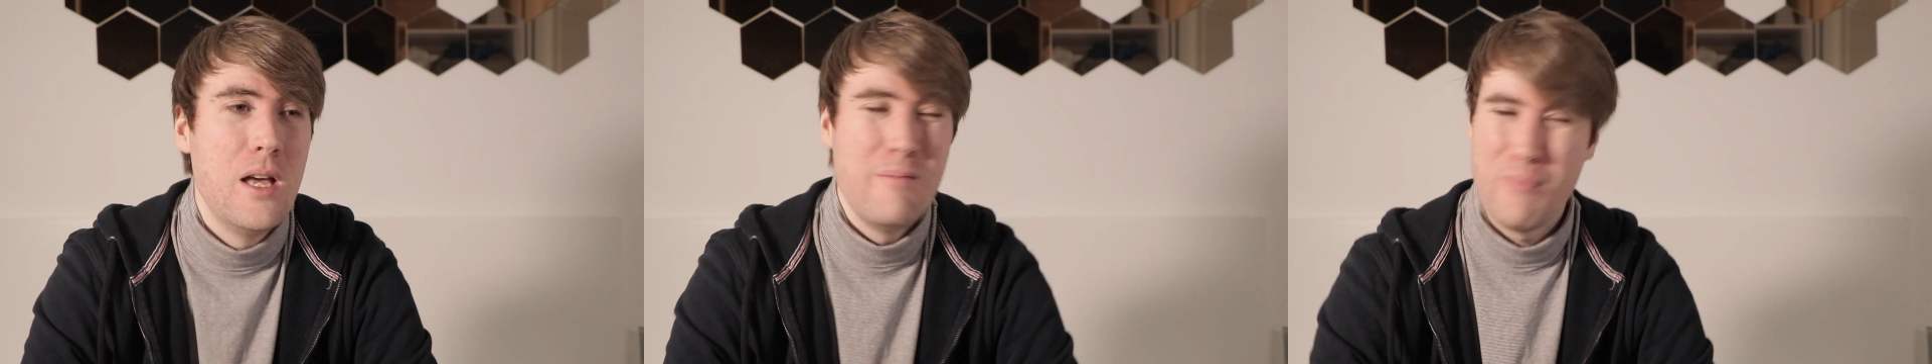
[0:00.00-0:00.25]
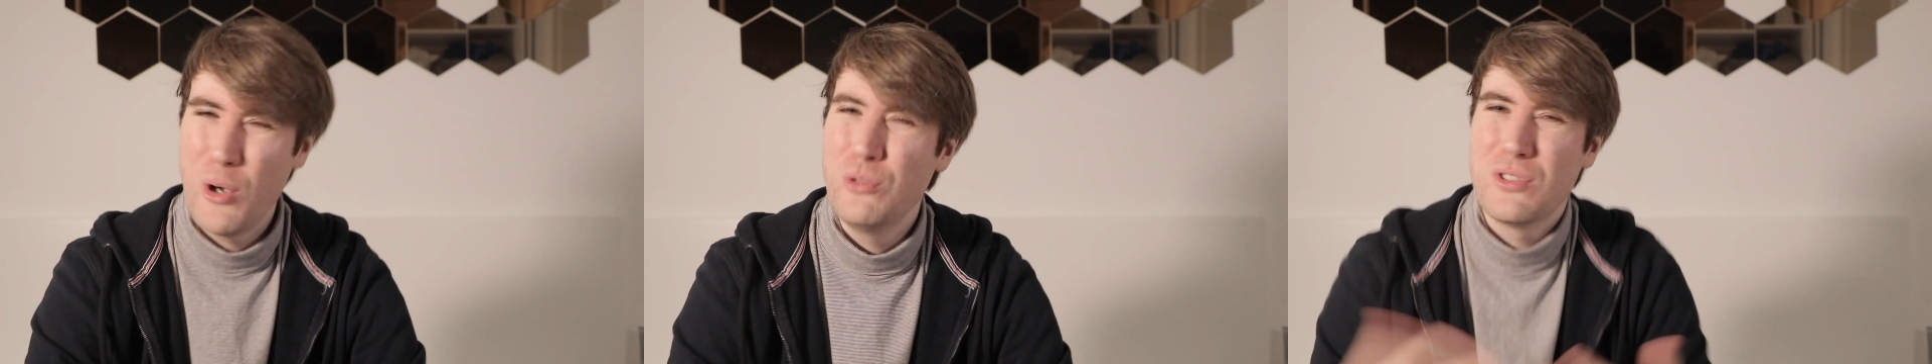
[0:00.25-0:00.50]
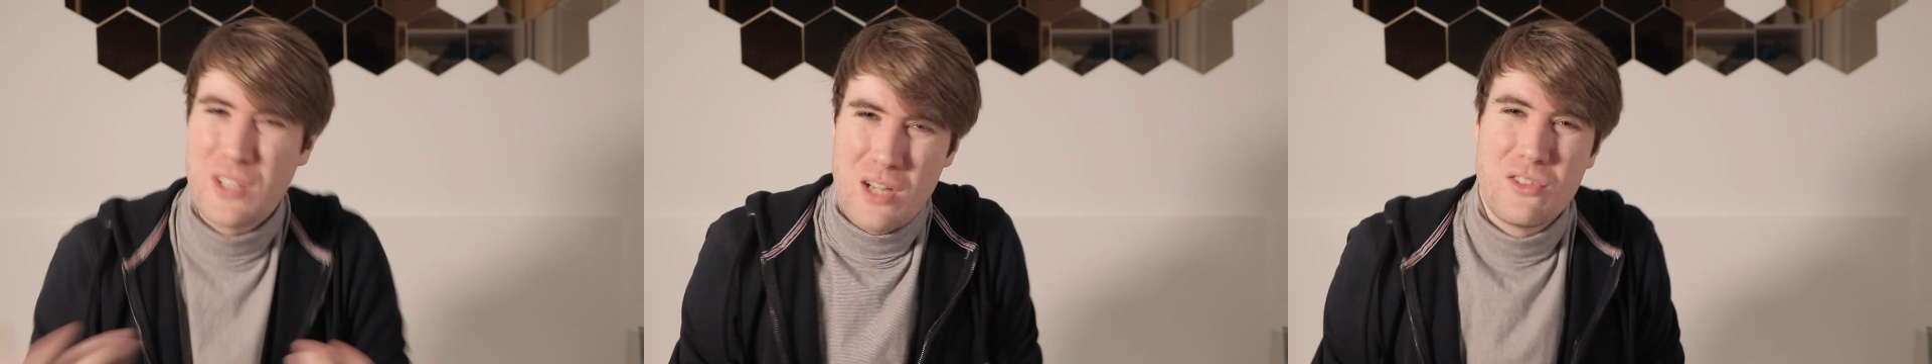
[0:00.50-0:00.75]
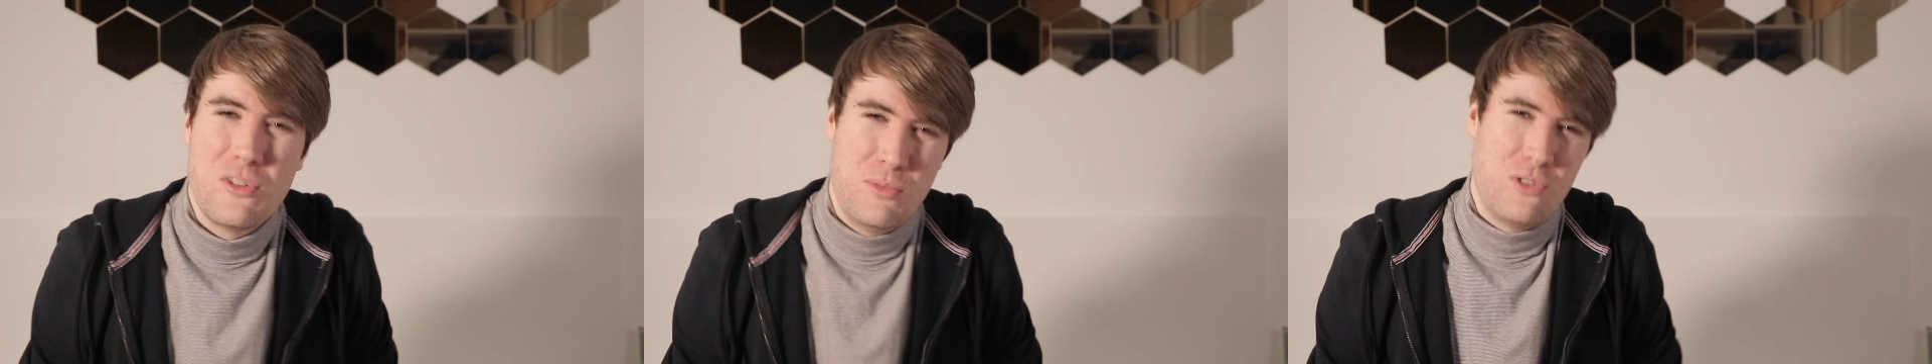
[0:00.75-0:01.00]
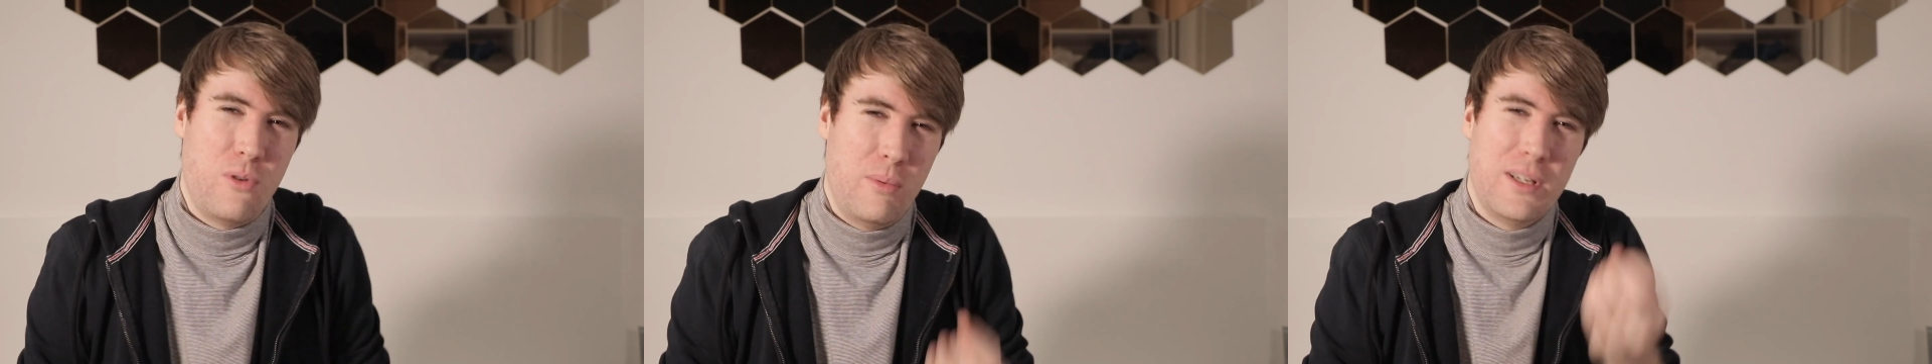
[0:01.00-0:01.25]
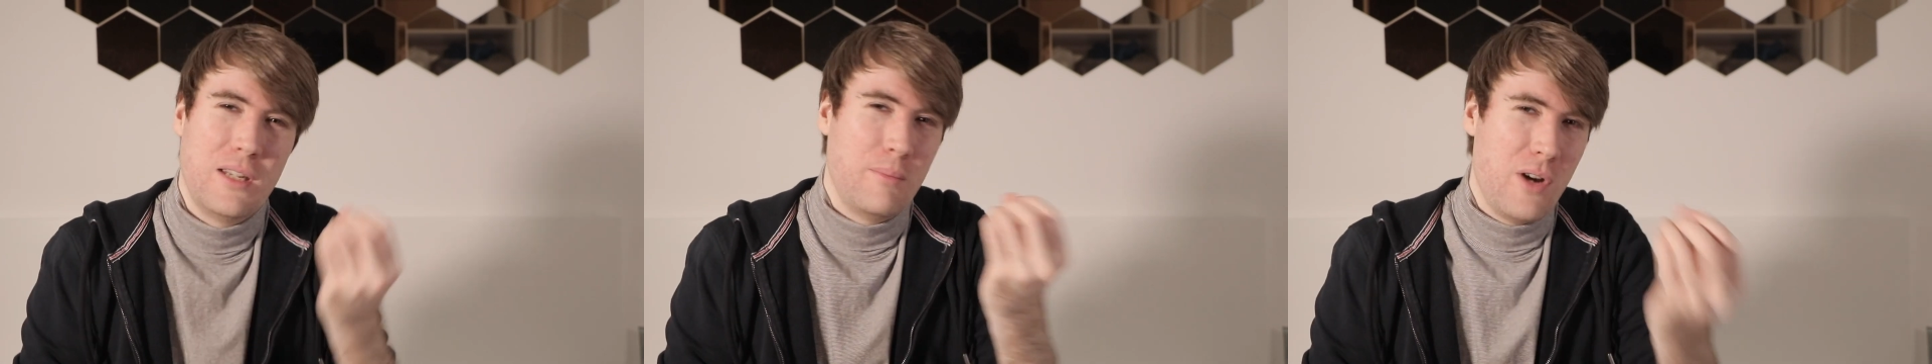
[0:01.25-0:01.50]
most customers are
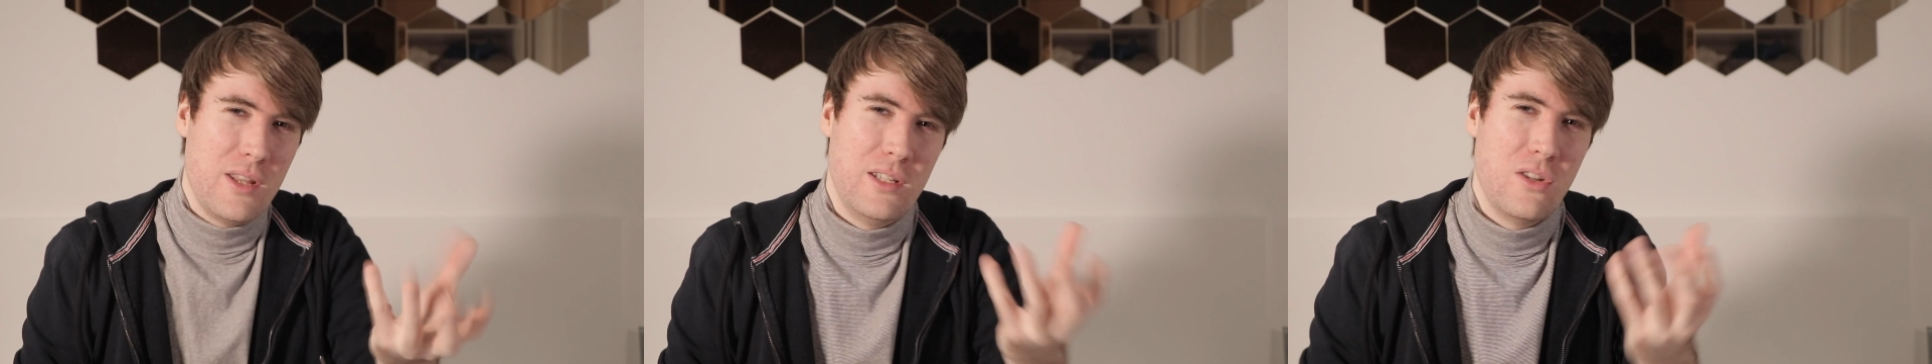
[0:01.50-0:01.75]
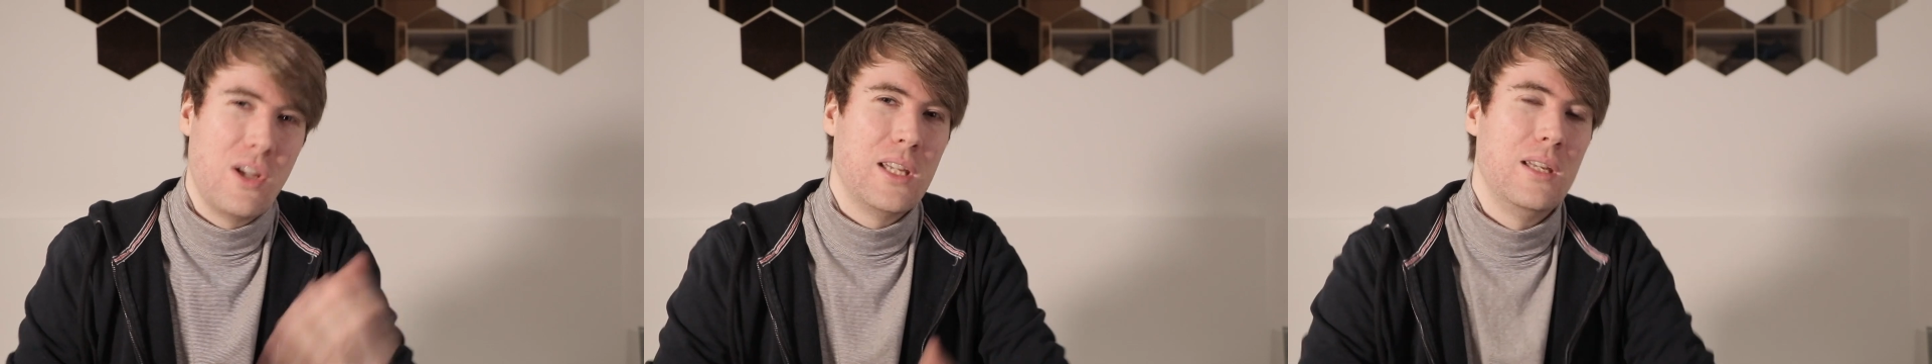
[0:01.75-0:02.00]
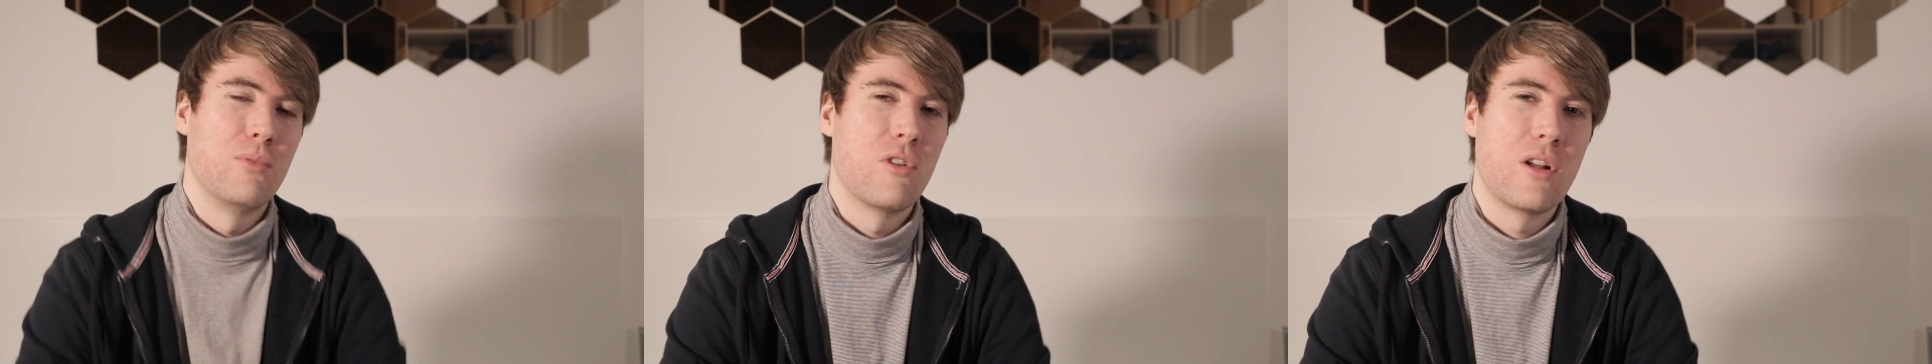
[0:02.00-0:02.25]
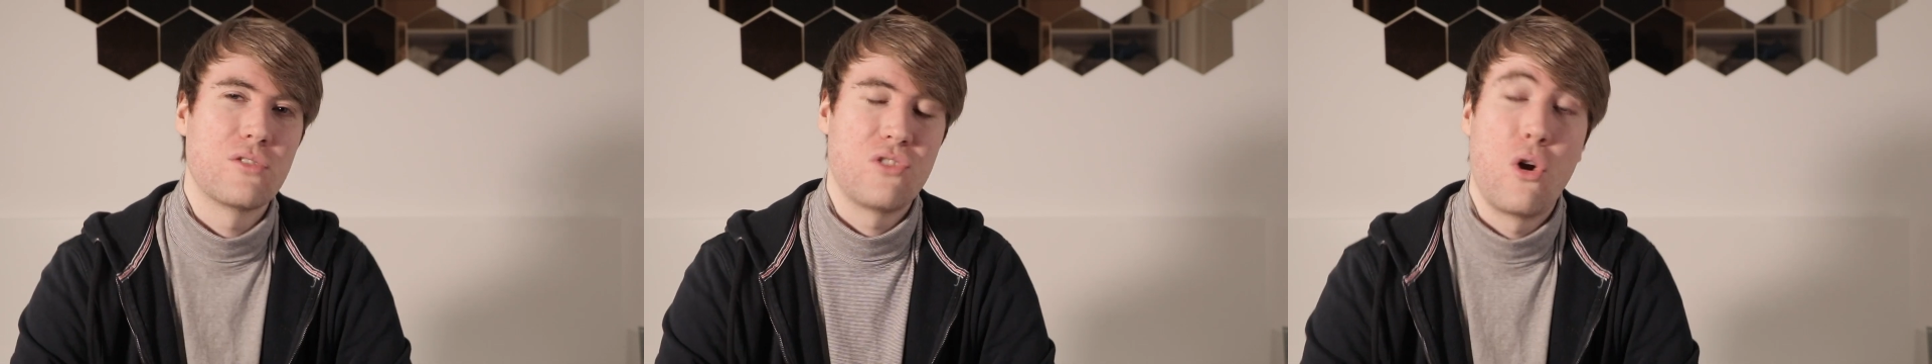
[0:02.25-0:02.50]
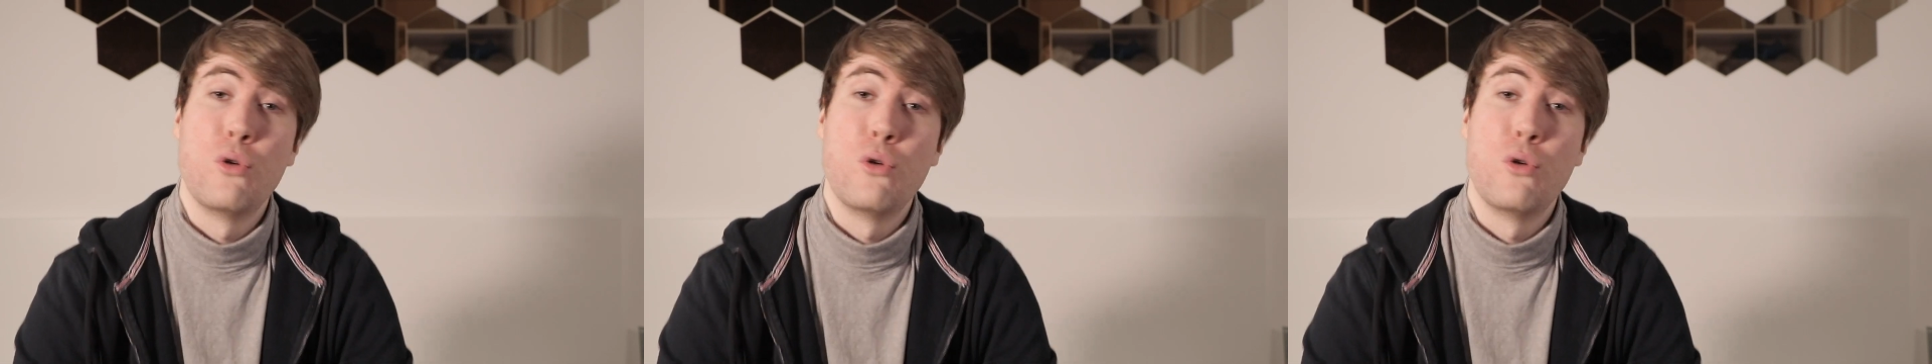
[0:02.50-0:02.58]
probably going to buy the Nike product